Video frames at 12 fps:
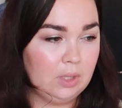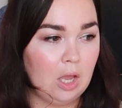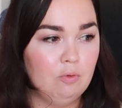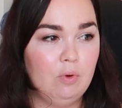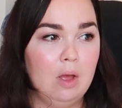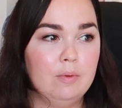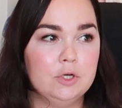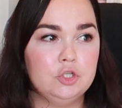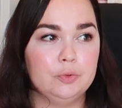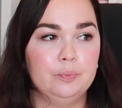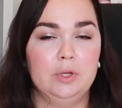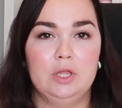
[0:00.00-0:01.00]
a Rowan
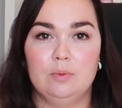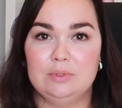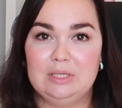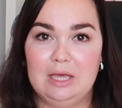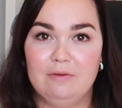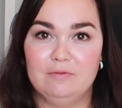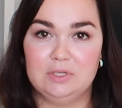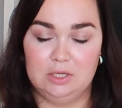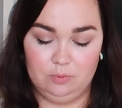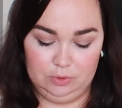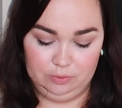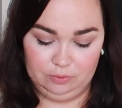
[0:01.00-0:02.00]
jumper that was
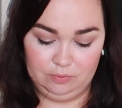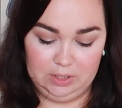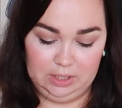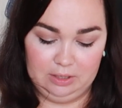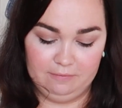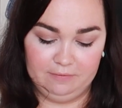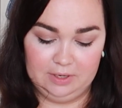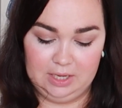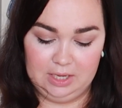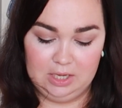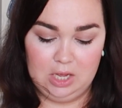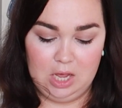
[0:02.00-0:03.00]
gifted, which was really
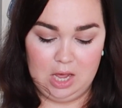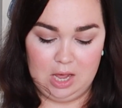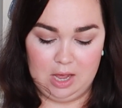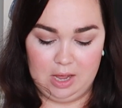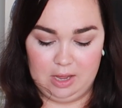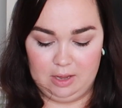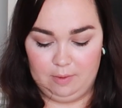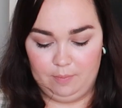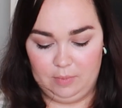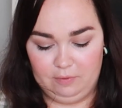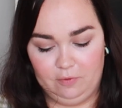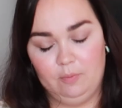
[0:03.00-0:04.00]
lovely,
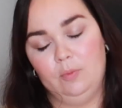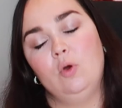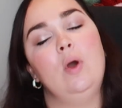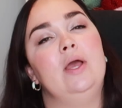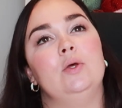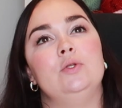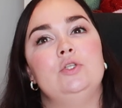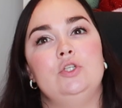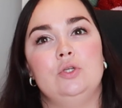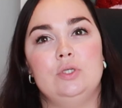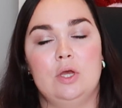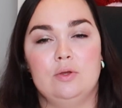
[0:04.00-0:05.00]
from Coil
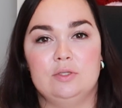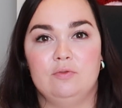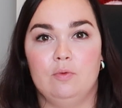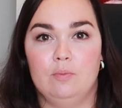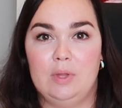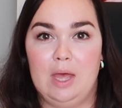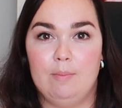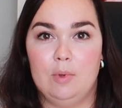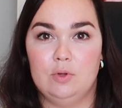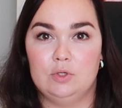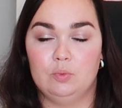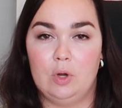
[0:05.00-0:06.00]
Studios, from their
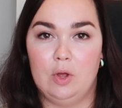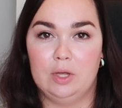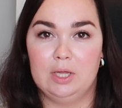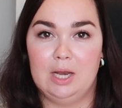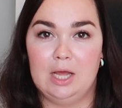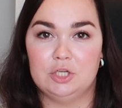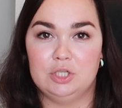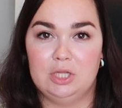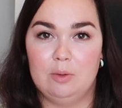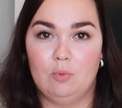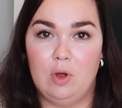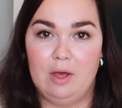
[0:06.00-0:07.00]
Mode at Rowan collection.
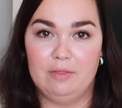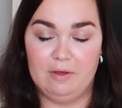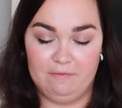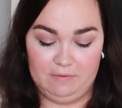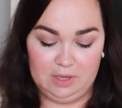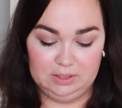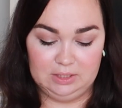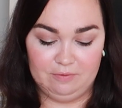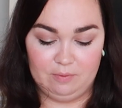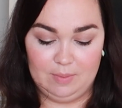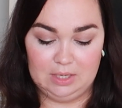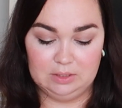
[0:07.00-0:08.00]
They brought out their first
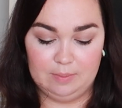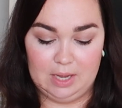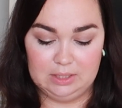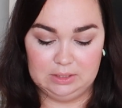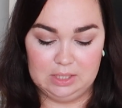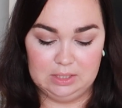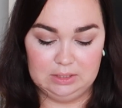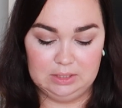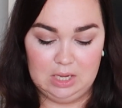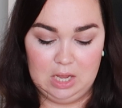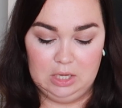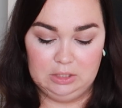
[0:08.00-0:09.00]
ever men's patterns,
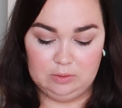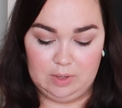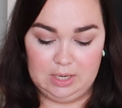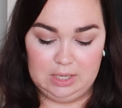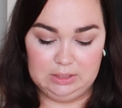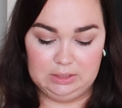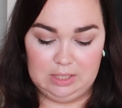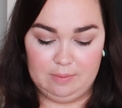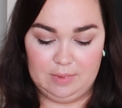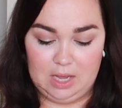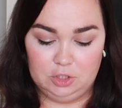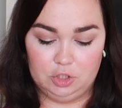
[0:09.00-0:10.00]
so I knitted
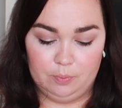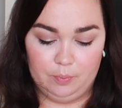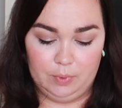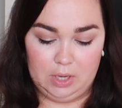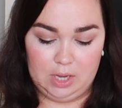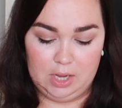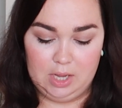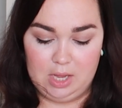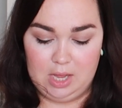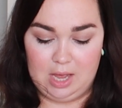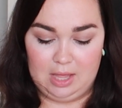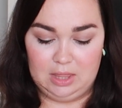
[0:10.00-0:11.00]
him that jumper.
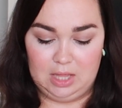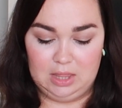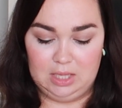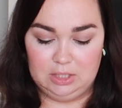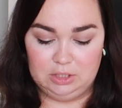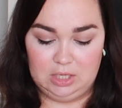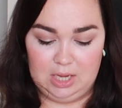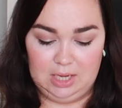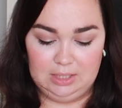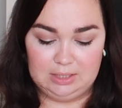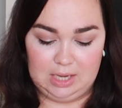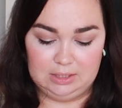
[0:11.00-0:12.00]
And then this year
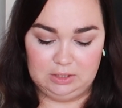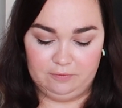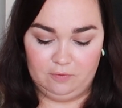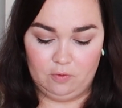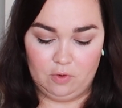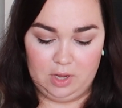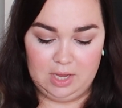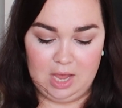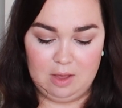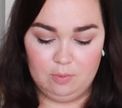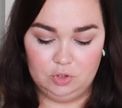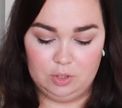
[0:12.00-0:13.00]
he's asked for a
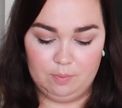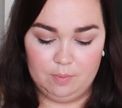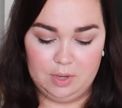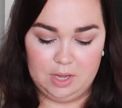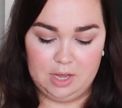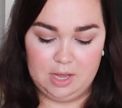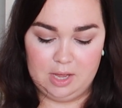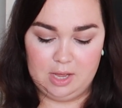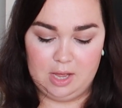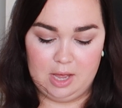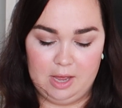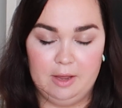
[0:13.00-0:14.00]
cable jumper,
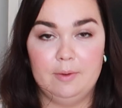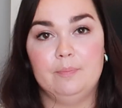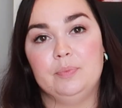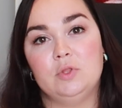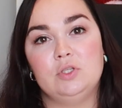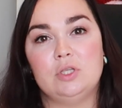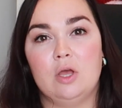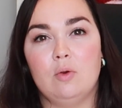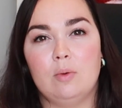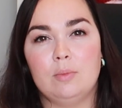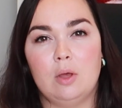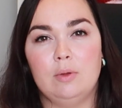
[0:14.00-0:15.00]
so
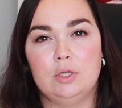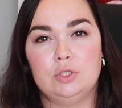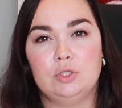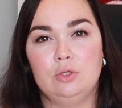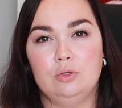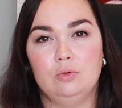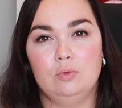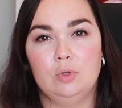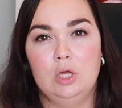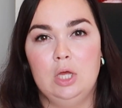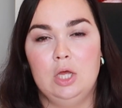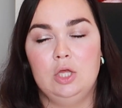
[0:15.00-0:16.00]
I'm going to
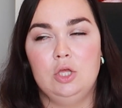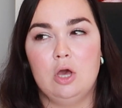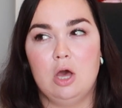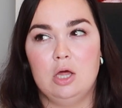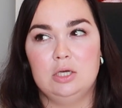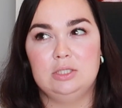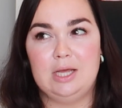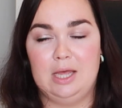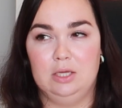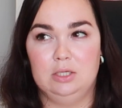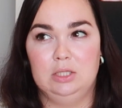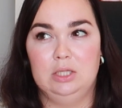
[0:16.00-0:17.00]

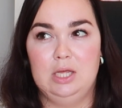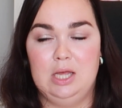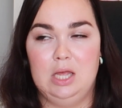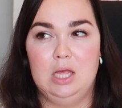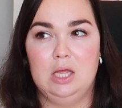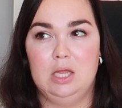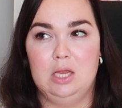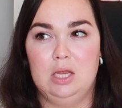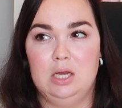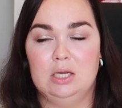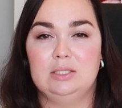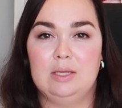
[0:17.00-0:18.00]
Yarndale
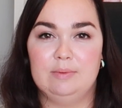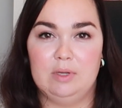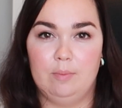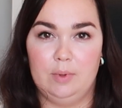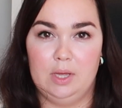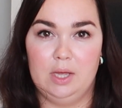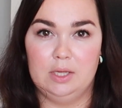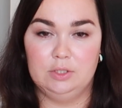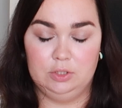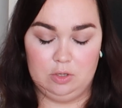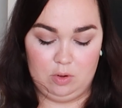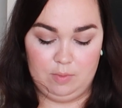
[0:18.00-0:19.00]
in September,
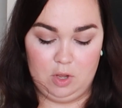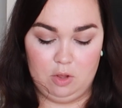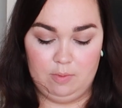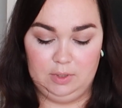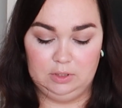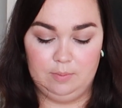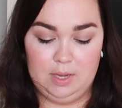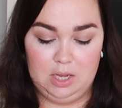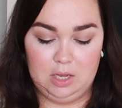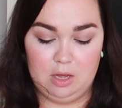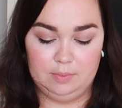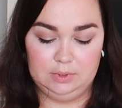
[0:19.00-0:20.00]
so I'm hoping to
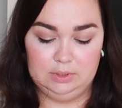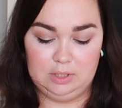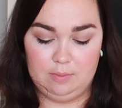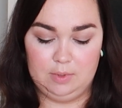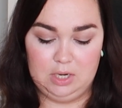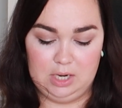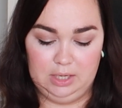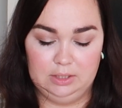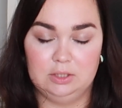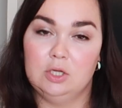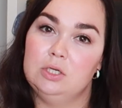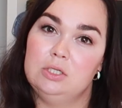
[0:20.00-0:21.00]
pick up some
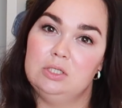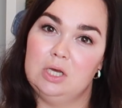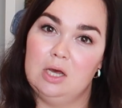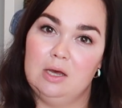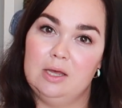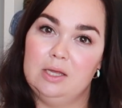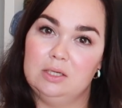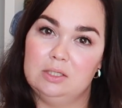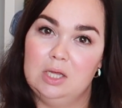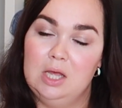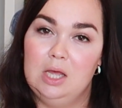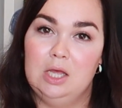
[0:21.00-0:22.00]
nice undyed
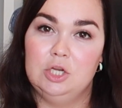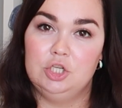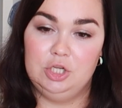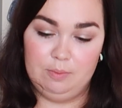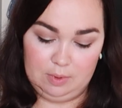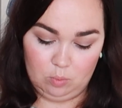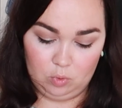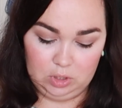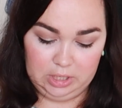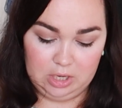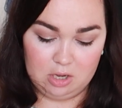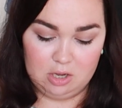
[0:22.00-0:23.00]
sheepy
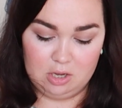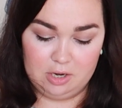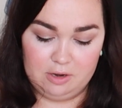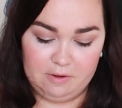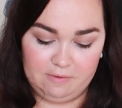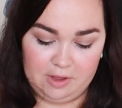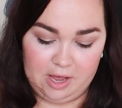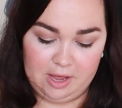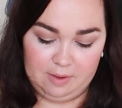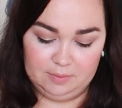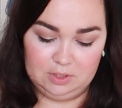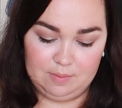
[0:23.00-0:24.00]
woolly yarn
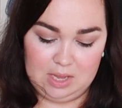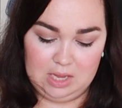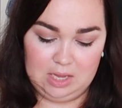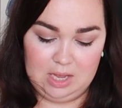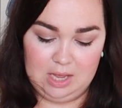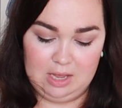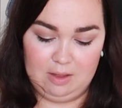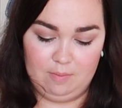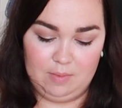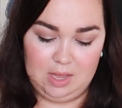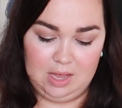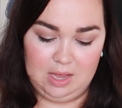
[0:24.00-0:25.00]
to make
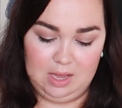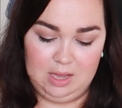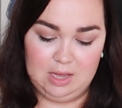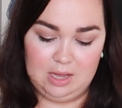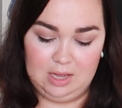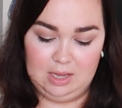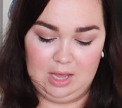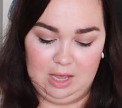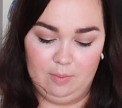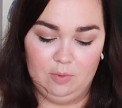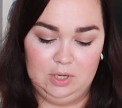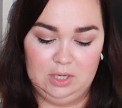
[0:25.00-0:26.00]
him a
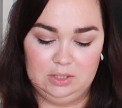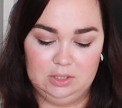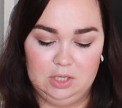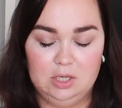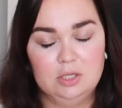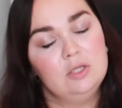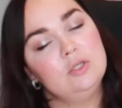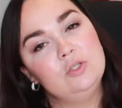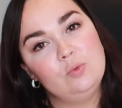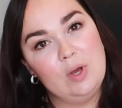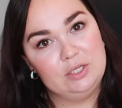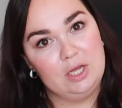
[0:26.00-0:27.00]
cable knit
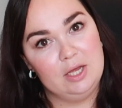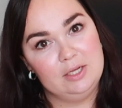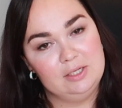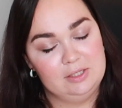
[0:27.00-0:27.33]
sweater.